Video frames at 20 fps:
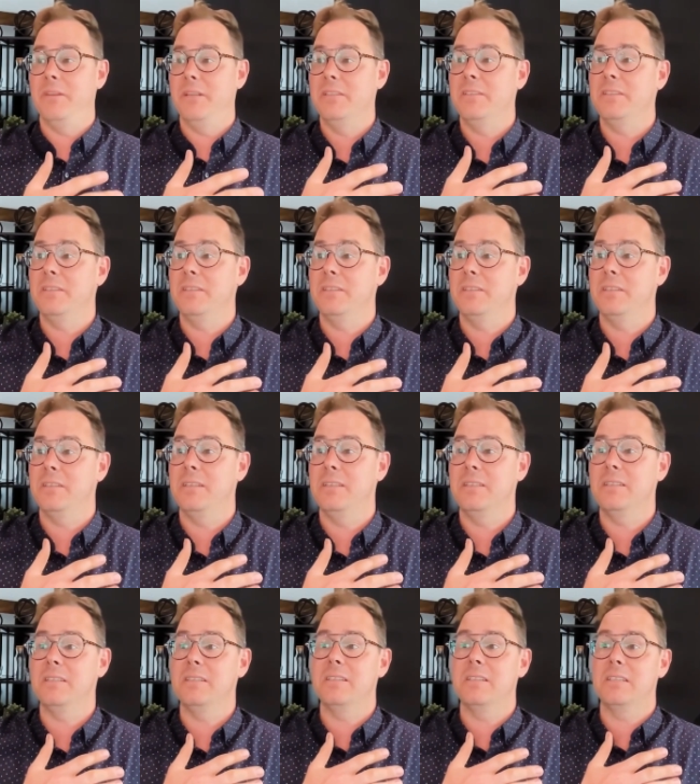This is,
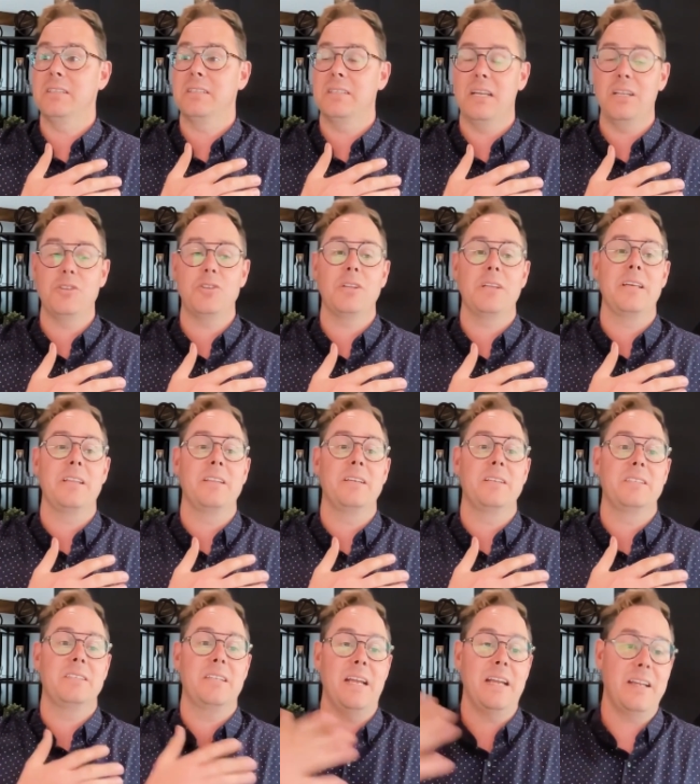this is essentially the
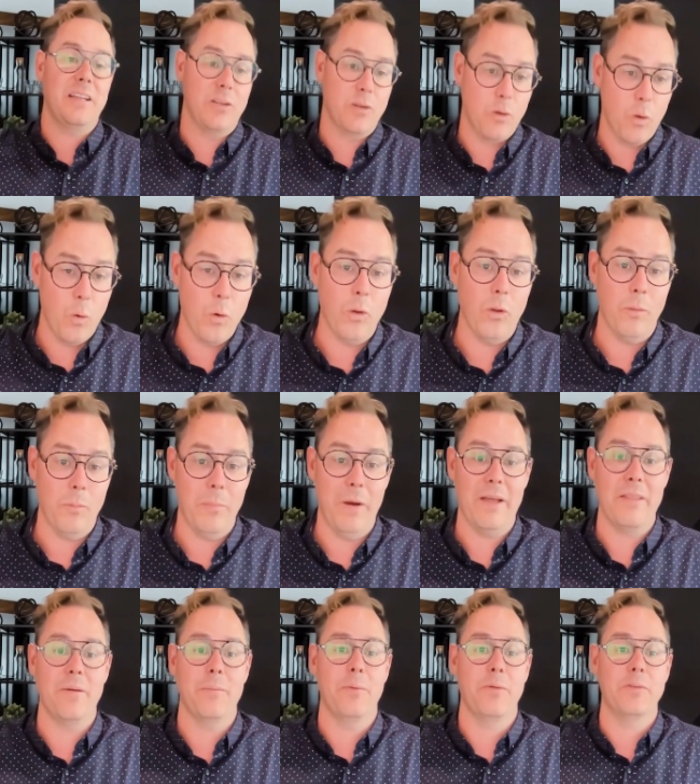stated goal by
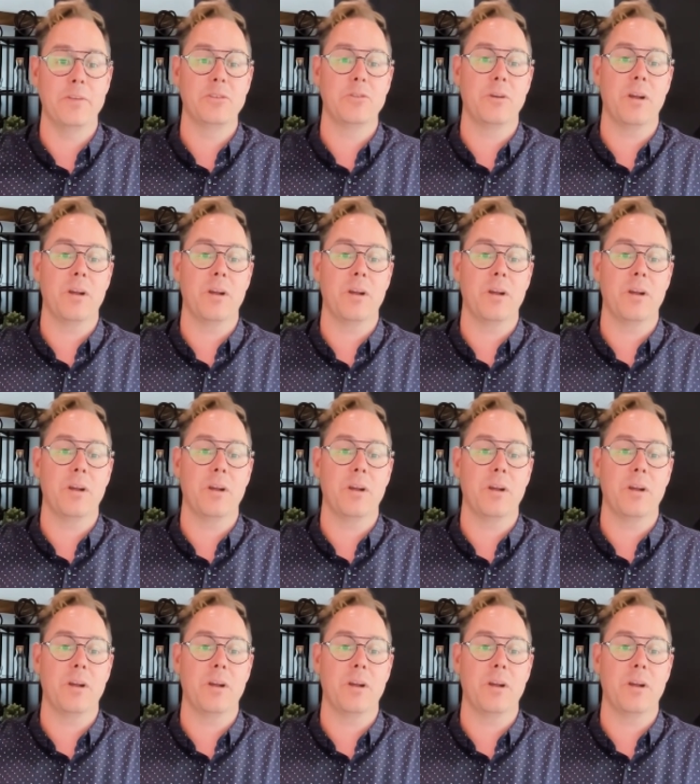the provincial